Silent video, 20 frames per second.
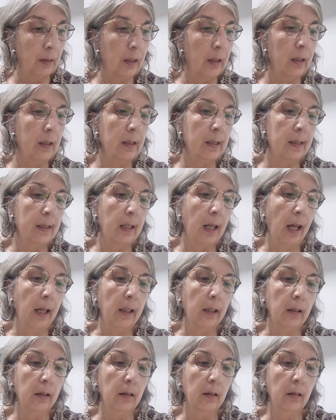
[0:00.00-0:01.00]
It's like
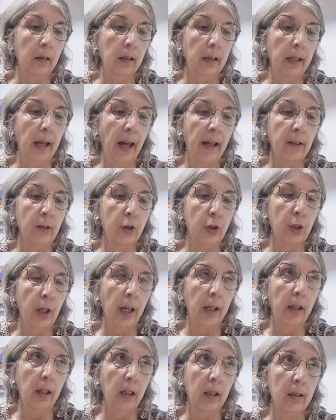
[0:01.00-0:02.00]
9
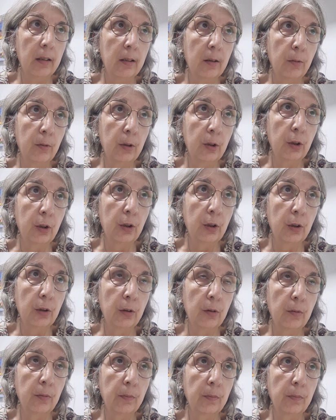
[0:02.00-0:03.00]
shekels,
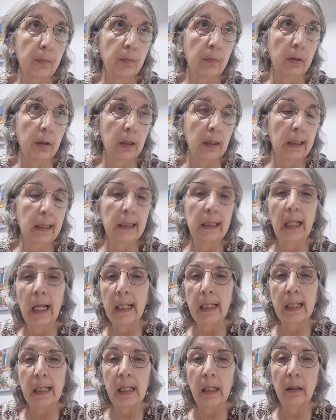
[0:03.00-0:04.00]
which it's
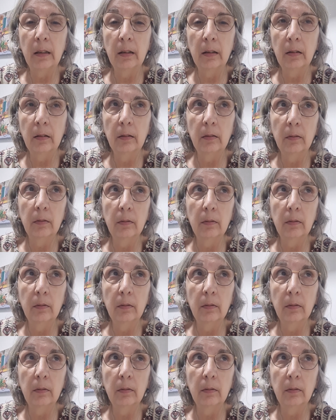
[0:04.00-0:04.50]
less than